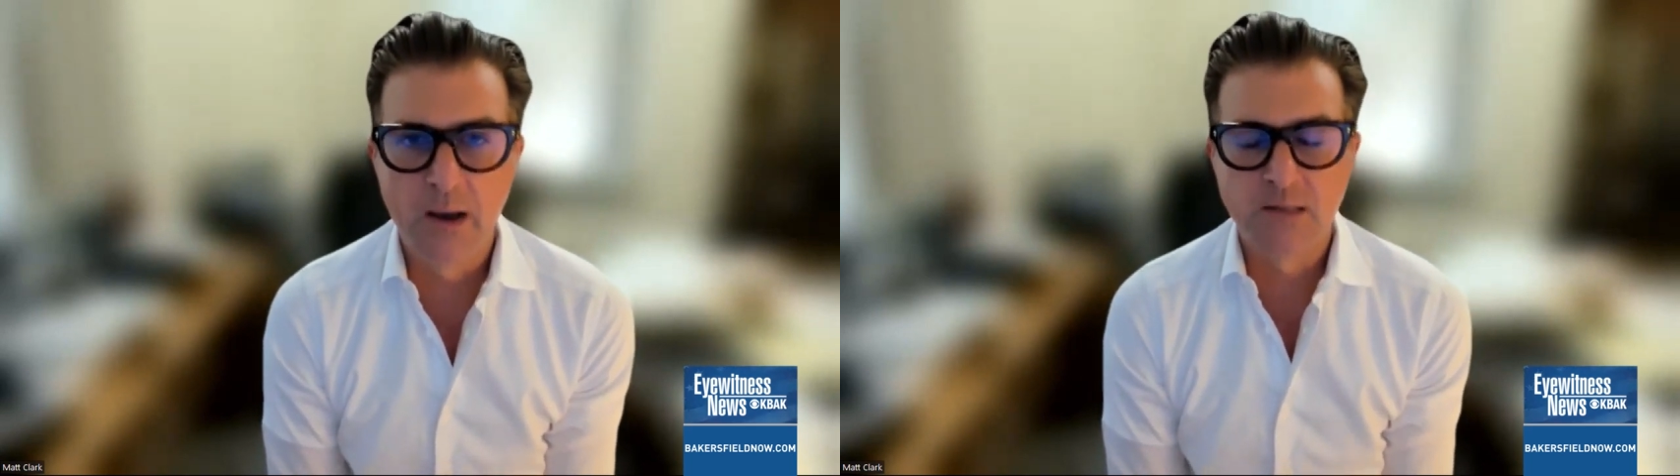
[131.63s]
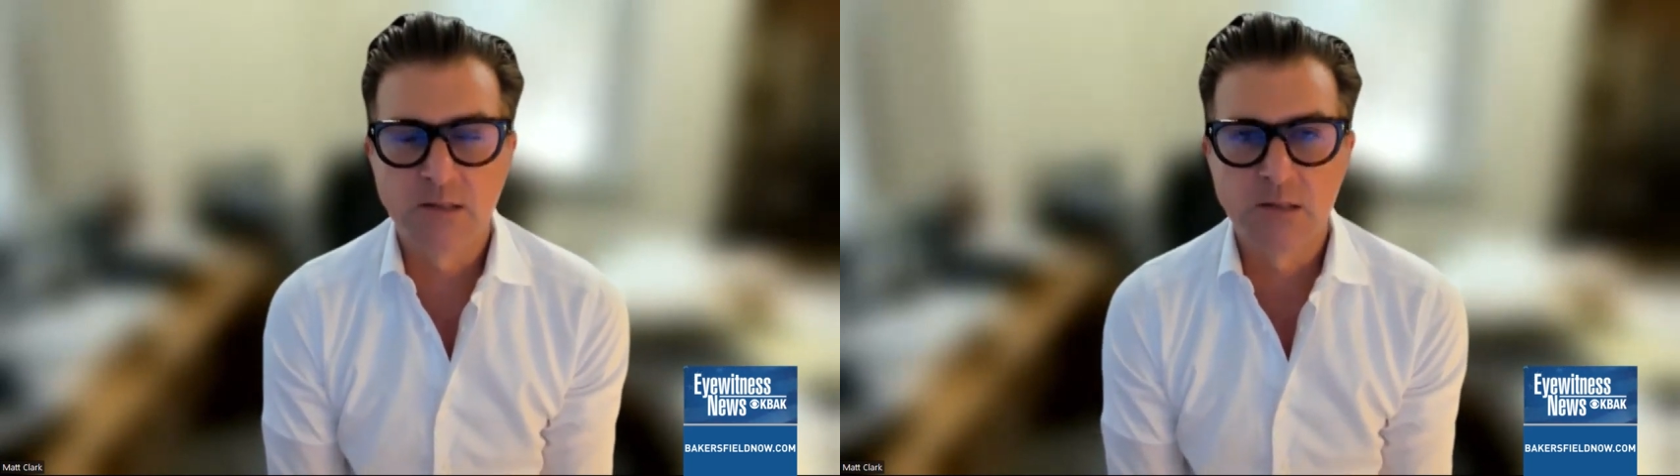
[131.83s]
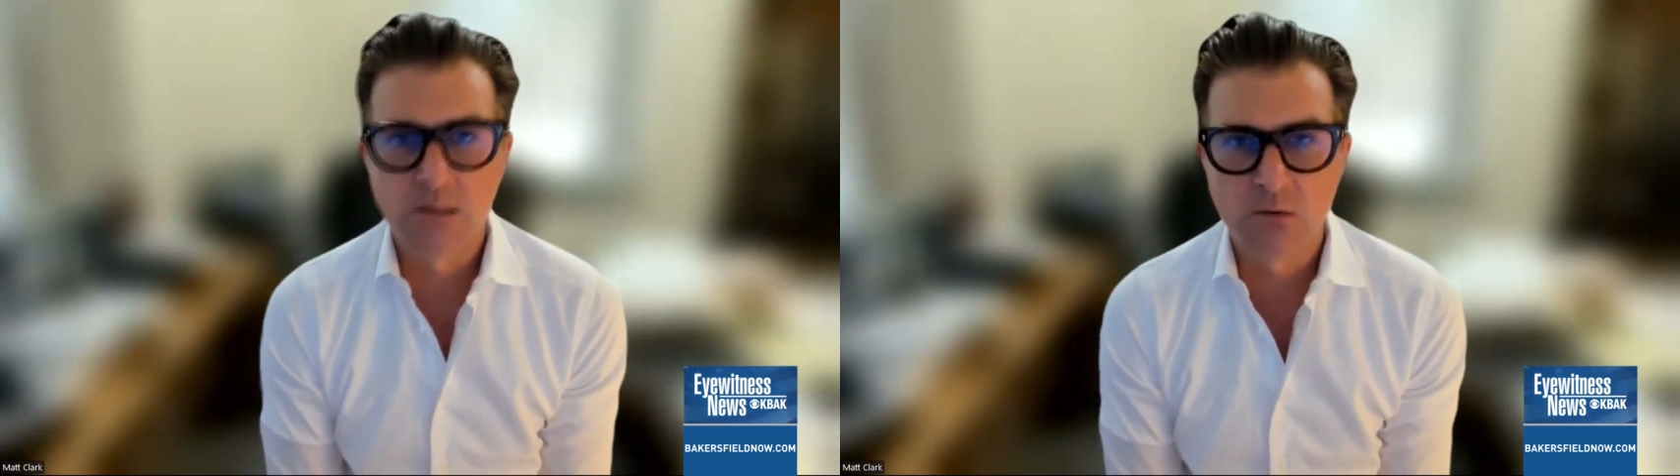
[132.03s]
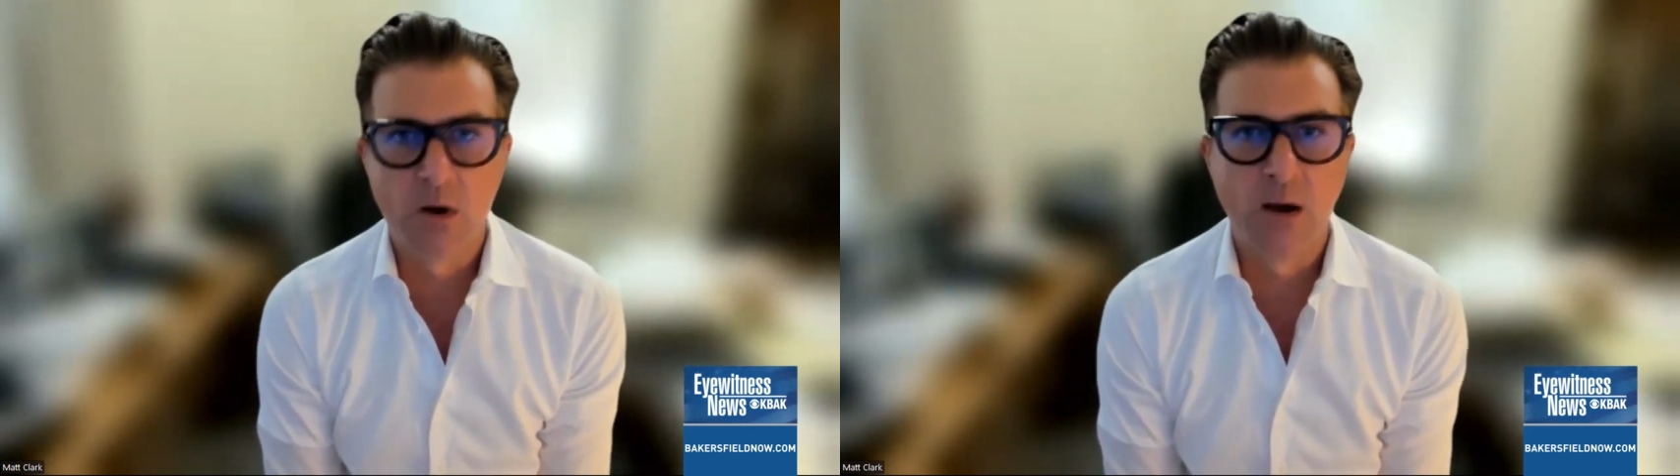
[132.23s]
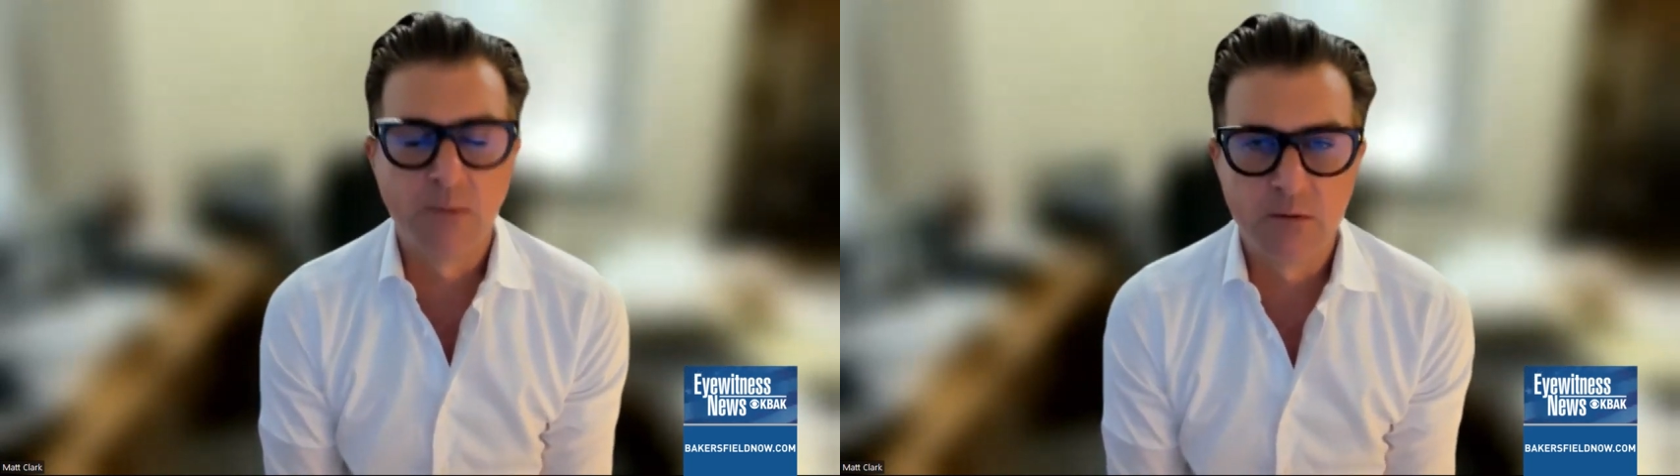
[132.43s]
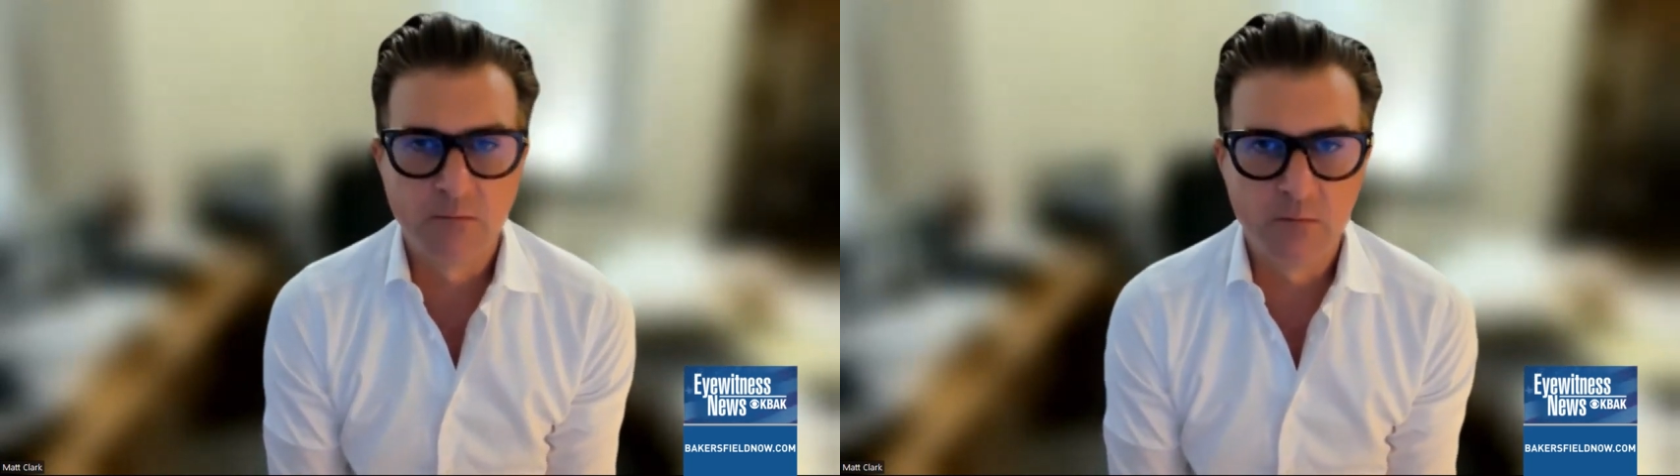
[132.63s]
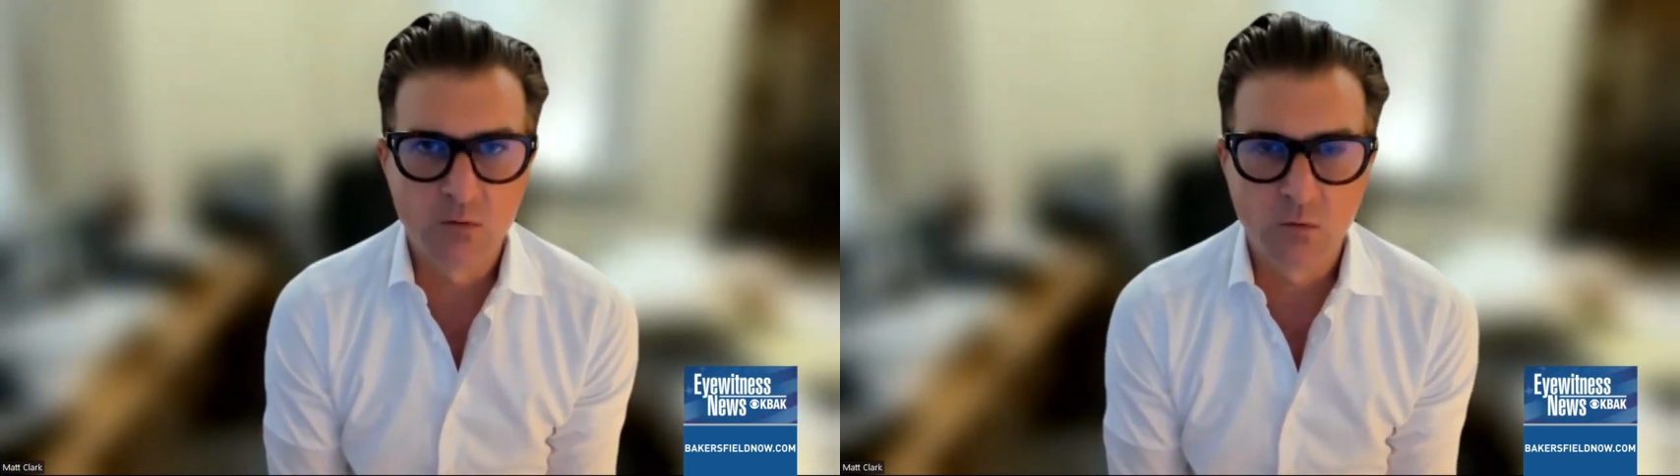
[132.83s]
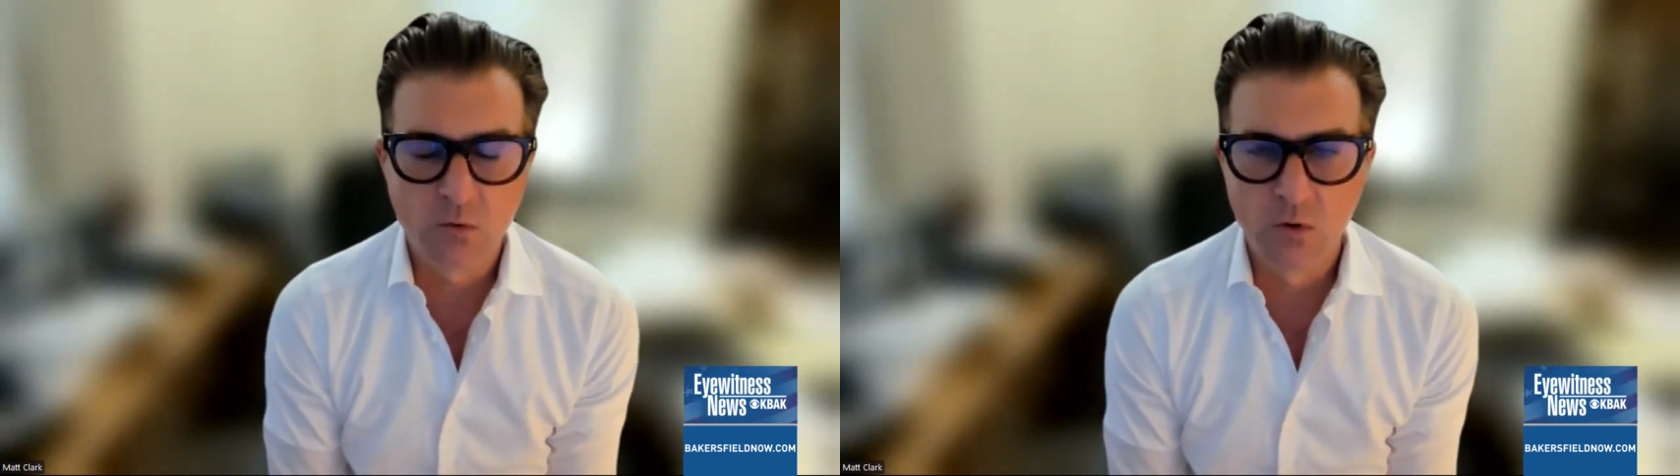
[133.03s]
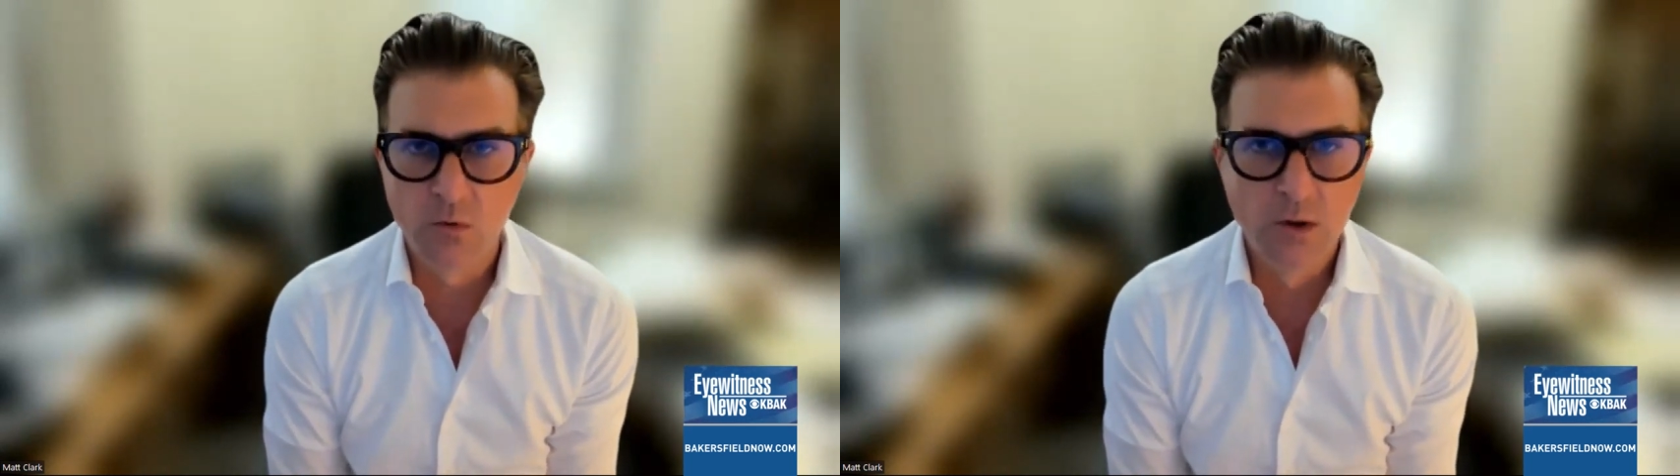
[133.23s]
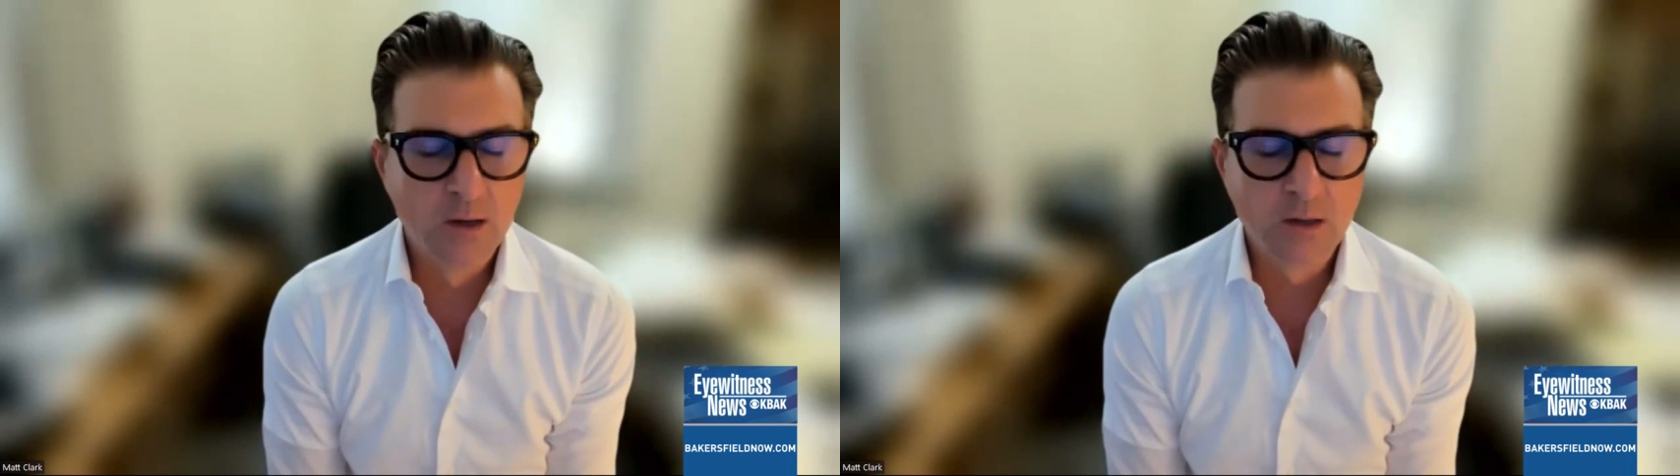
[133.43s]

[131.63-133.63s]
as described in the vehicle code,